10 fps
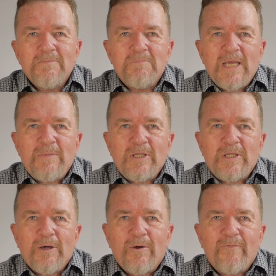Maybe
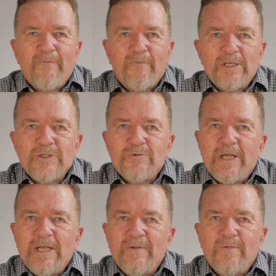they're
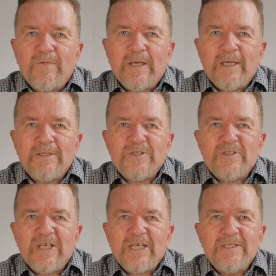frustrating things,
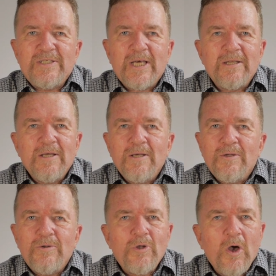things that
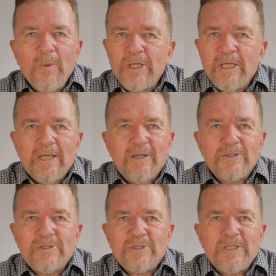nobody
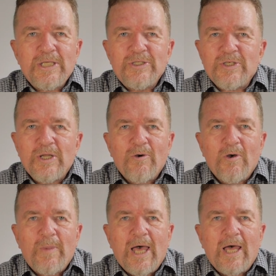else needs to know
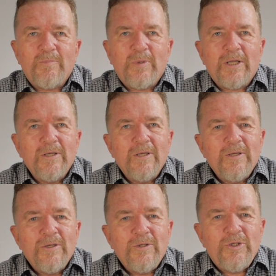about, but
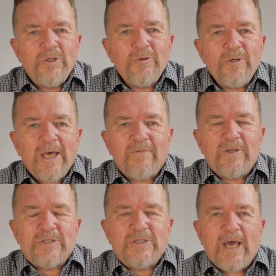you have a
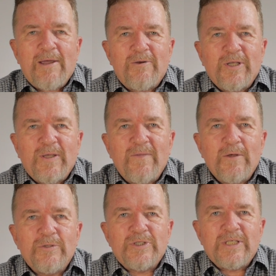desire to get
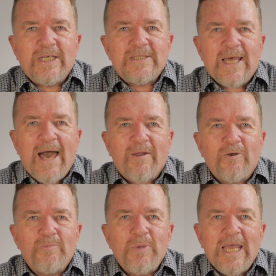those things out
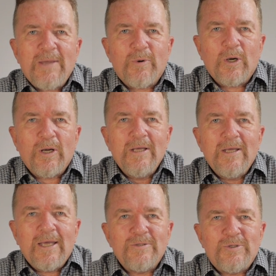on paper
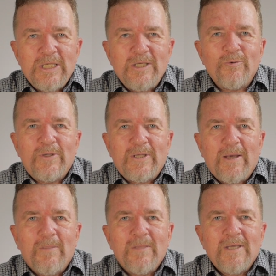and deal with
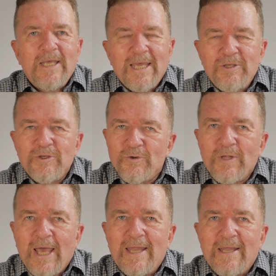them. Can you do
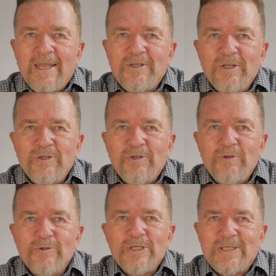that? And can you
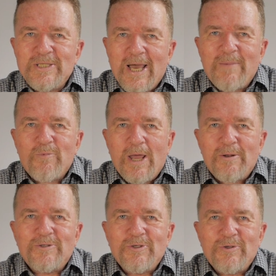use a
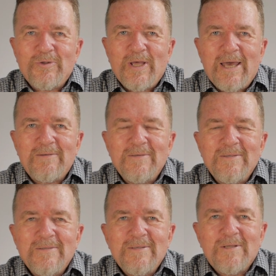typewriter to do that?
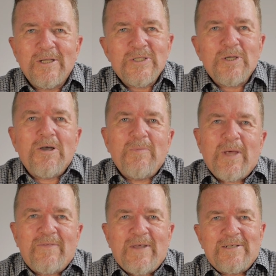Let's talk
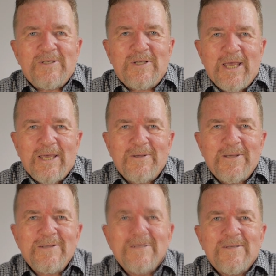about that today,
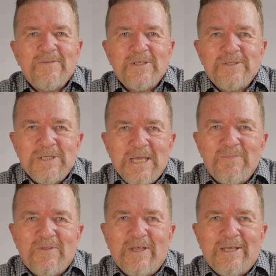huh? The
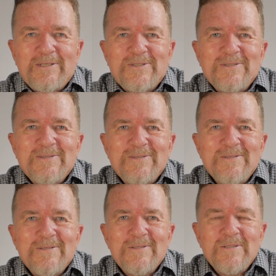deep things.
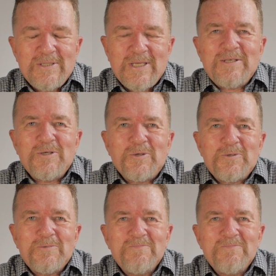Stay tuned.